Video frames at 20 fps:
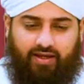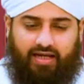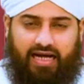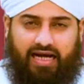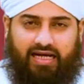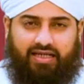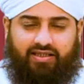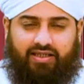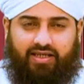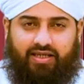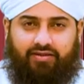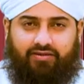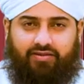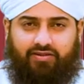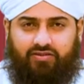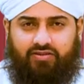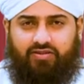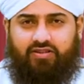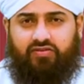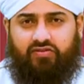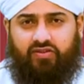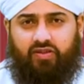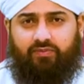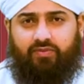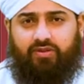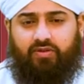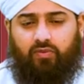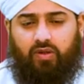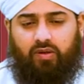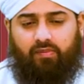And this is a
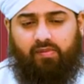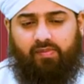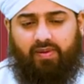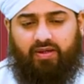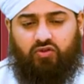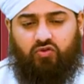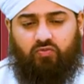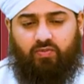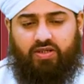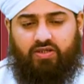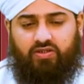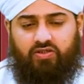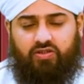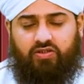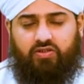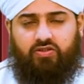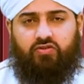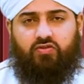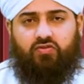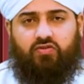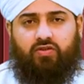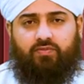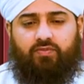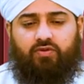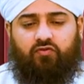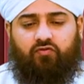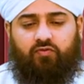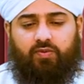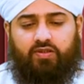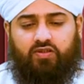summary what I'm about to mention. This is a summary
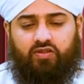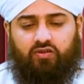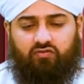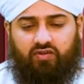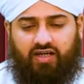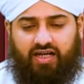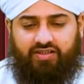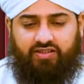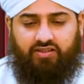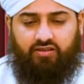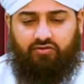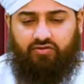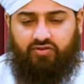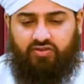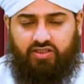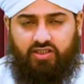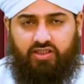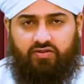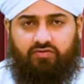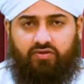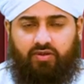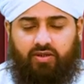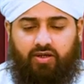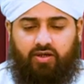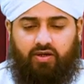of piece of writing received